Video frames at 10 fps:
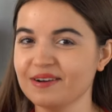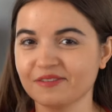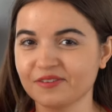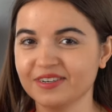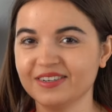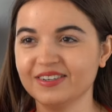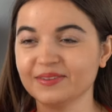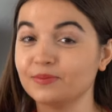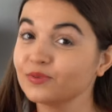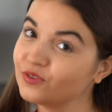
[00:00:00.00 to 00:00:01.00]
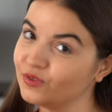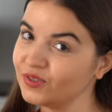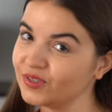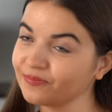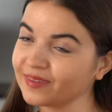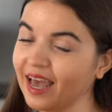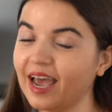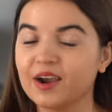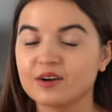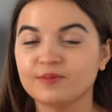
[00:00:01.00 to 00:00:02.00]
everyone, bonjour.
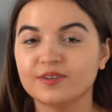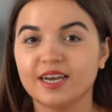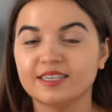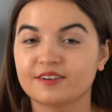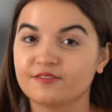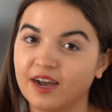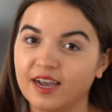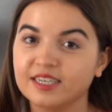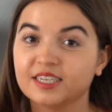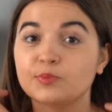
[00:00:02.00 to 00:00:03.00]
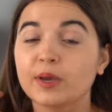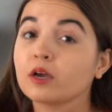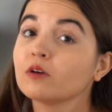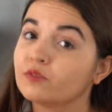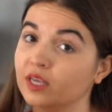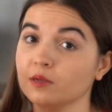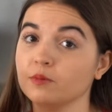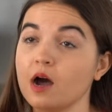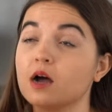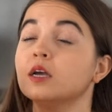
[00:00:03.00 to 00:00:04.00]
I hope you guys are fine. J'espère que vous allez
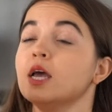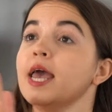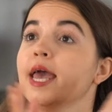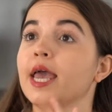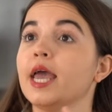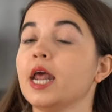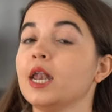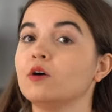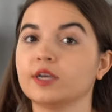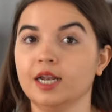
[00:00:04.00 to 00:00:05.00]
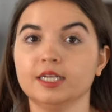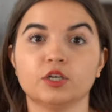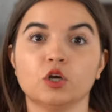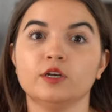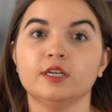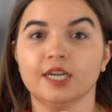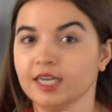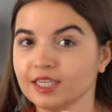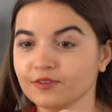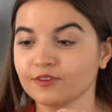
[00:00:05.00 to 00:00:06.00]
bien. And okay, let's go in
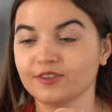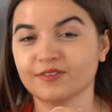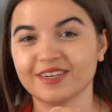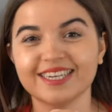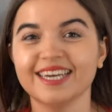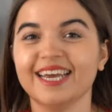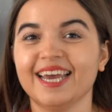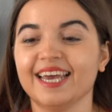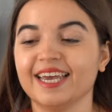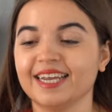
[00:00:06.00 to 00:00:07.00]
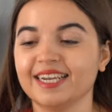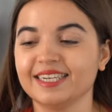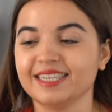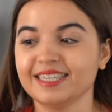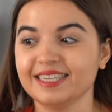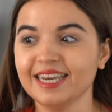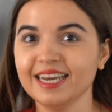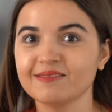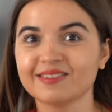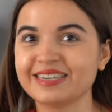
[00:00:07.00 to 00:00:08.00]
English for this one. And
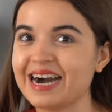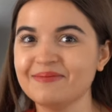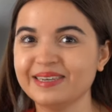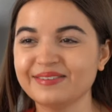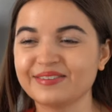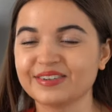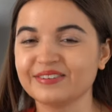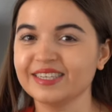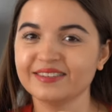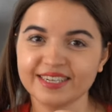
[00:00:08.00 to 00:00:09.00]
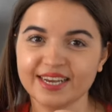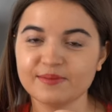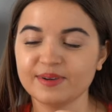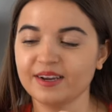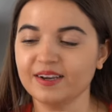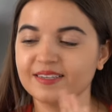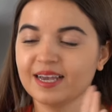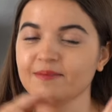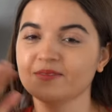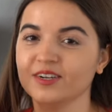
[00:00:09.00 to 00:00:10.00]
yeah, I'm so happy for this video because
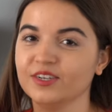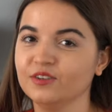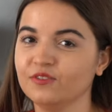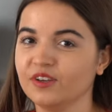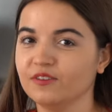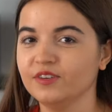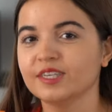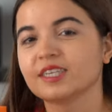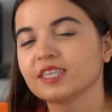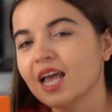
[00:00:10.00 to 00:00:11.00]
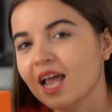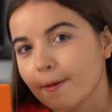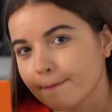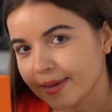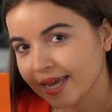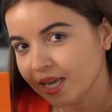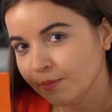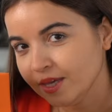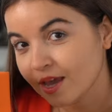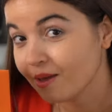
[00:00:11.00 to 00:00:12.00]
I'm gonna do this
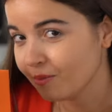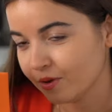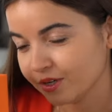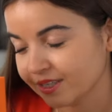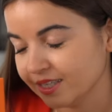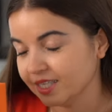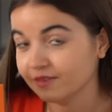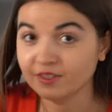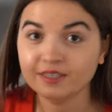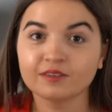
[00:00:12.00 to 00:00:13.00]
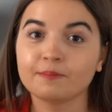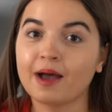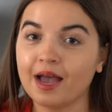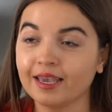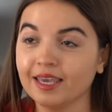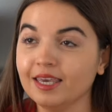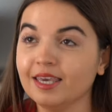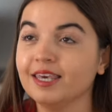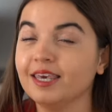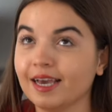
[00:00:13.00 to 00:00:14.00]
baby unboxing. This is a bag,
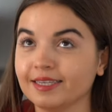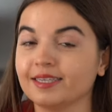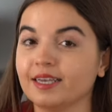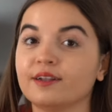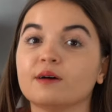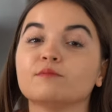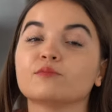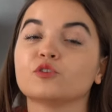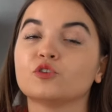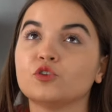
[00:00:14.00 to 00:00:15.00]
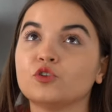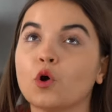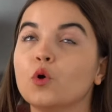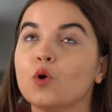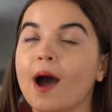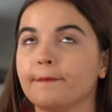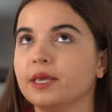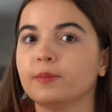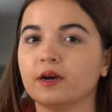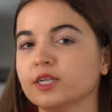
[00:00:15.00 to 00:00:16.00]
yes, and I'm so
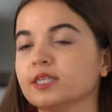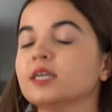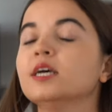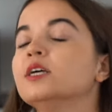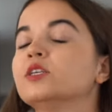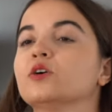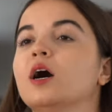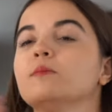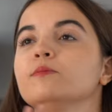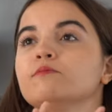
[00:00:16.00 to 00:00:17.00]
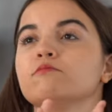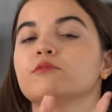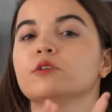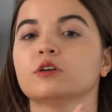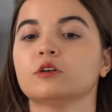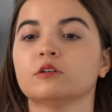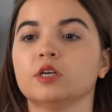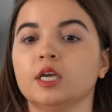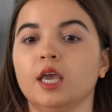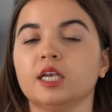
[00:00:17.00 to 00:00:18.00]
happy about it. So I'm gonna
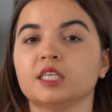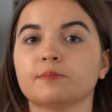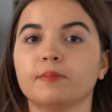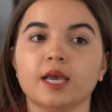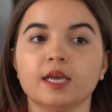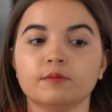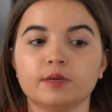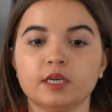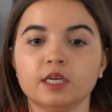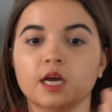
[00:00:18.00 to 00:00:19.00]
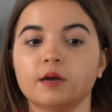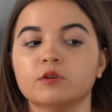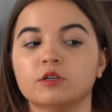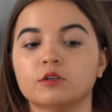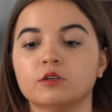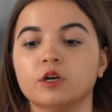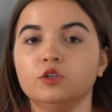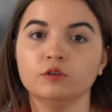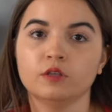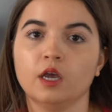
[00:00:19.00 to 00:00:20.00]
explain a bit. I'm gonna
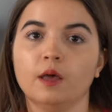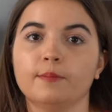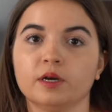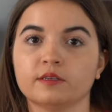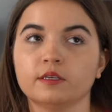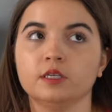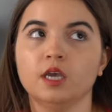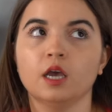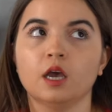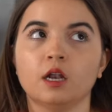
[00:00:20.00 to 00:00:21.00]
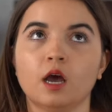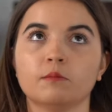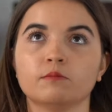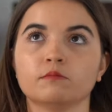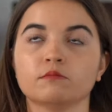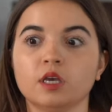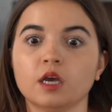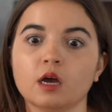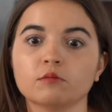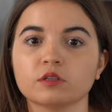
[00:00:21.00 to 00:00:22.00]
do the unboxing and
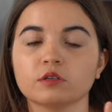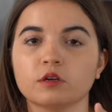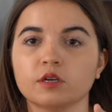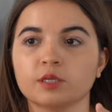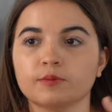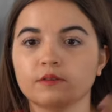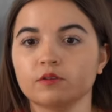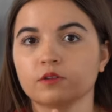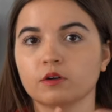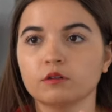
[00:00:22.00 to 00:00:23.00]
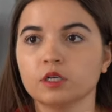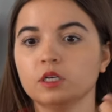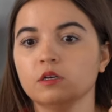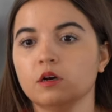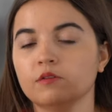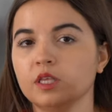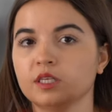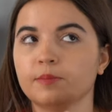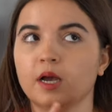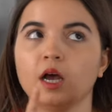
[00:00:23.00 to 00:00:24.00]
I'm just gonna explain the story of
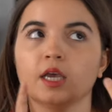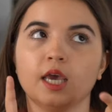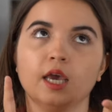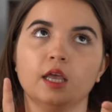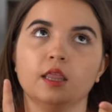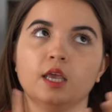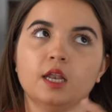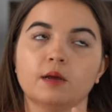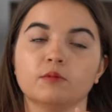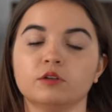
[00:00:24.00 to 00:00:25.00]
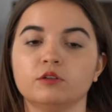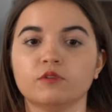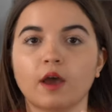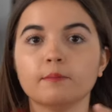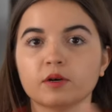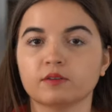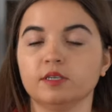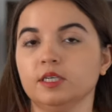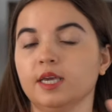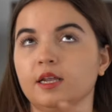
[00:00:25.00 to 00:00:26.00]
this bag and then I'm gonna do the
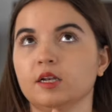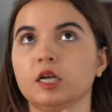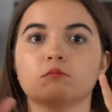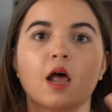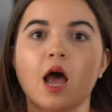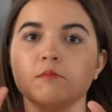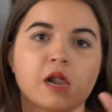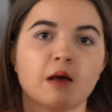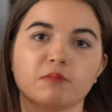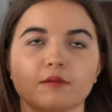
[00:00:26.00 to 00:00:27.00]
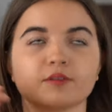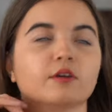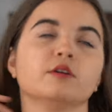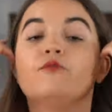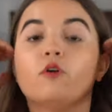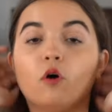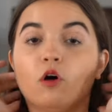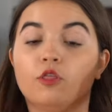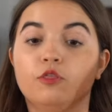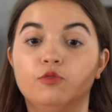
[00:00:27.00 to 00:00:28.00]
unboxing and blah blah blah. So
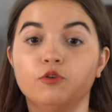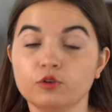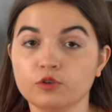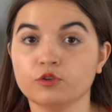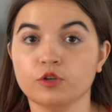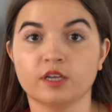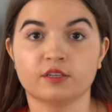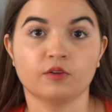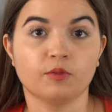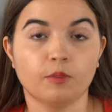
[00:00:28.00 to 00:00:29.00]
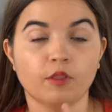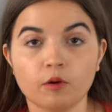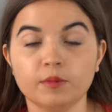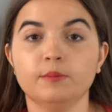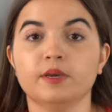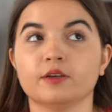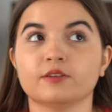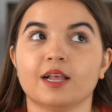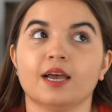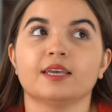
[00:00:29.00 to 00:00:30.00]
for those who does not know me,
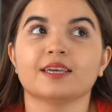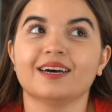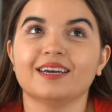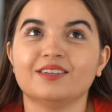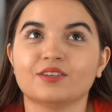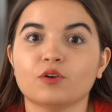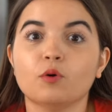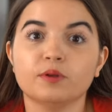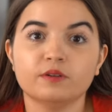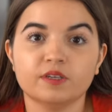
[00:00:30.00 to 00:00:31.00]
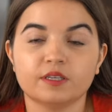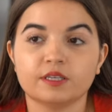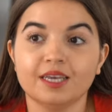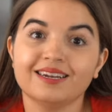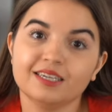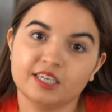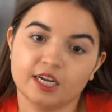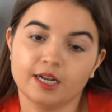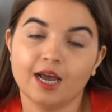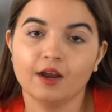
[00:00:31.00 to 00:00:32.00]
because like I just opened this English
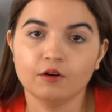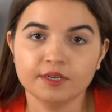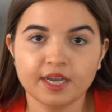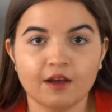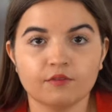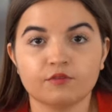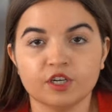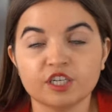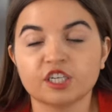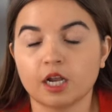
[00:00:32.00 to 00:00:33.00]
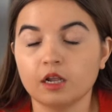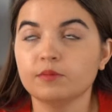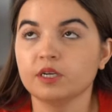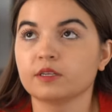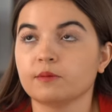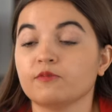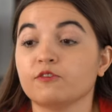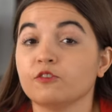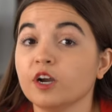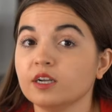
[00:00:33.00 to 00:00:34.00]
channel, I already have a French channel because I'm
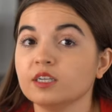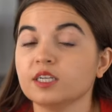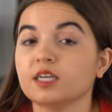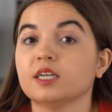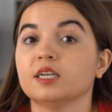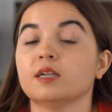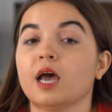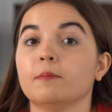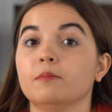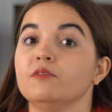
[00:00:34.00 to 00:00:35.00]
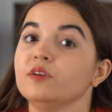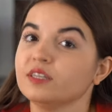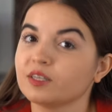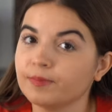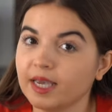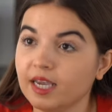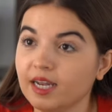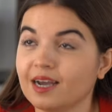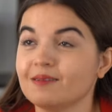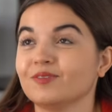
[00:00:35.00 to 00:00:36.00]
French and I'm living in Spain.
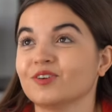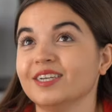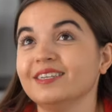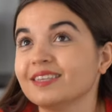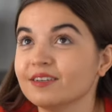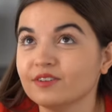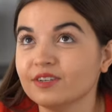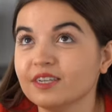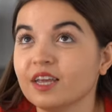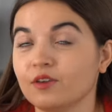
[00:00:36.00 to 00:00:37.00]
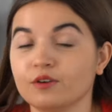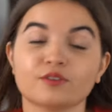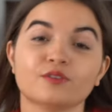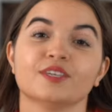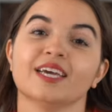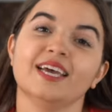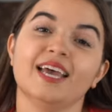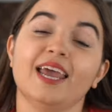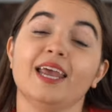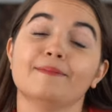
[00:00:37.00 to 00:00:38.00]
I'm 27 years old
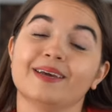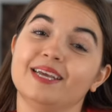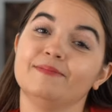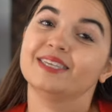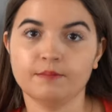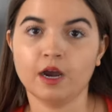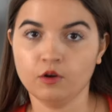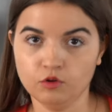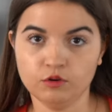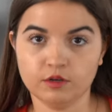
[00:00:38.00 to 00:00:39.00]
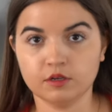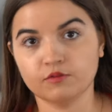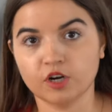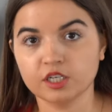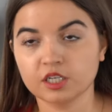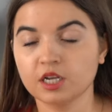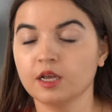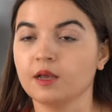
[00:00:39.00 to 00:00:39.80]
and my name is Margot in French,